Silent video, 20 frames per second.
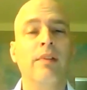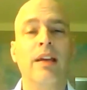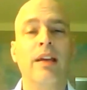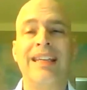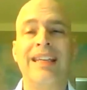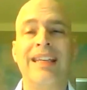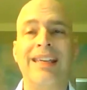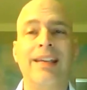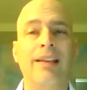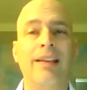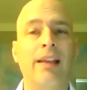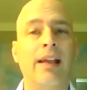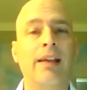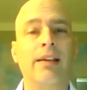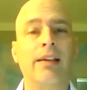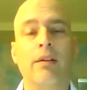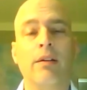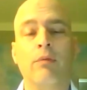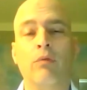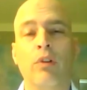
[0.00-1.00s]
again,
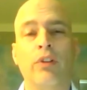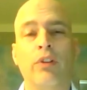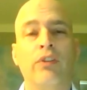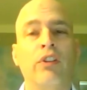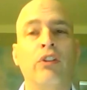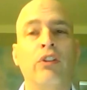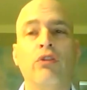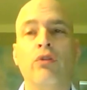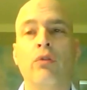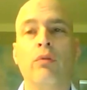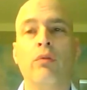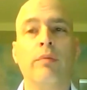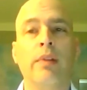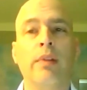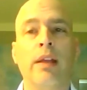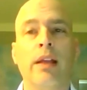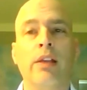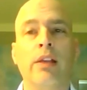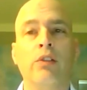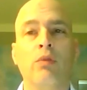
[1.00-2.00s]
like a residential
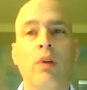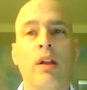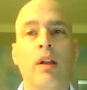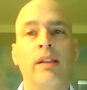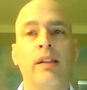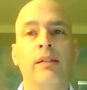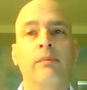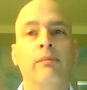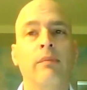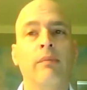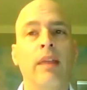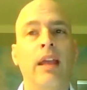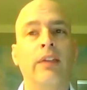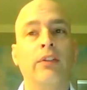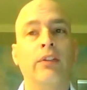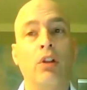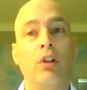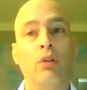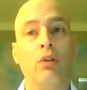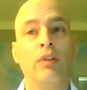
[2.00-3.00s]
dwelling
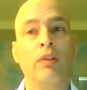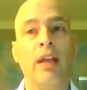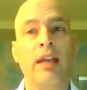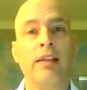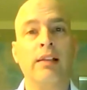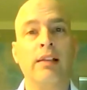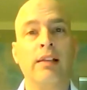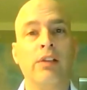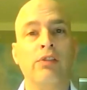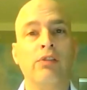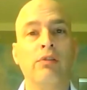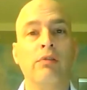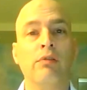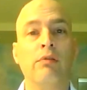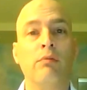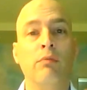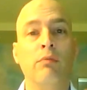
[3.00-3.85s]
as a load calculation.